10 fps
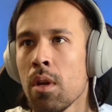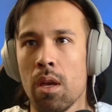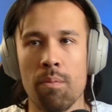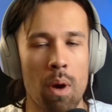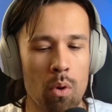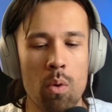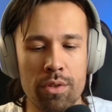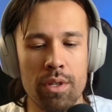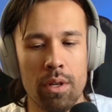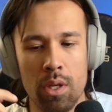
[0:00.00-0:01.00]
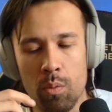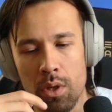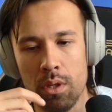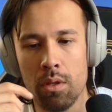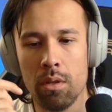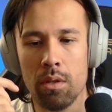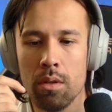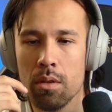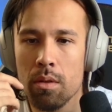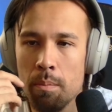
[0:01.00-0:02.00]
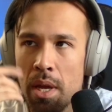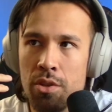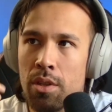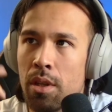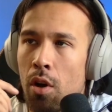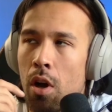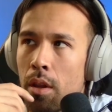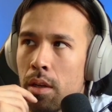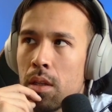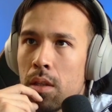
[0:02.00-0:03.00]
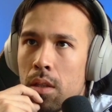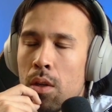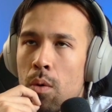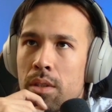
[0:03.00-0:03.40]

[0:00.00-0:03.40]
if my bro was here, he would mention it all and he, he know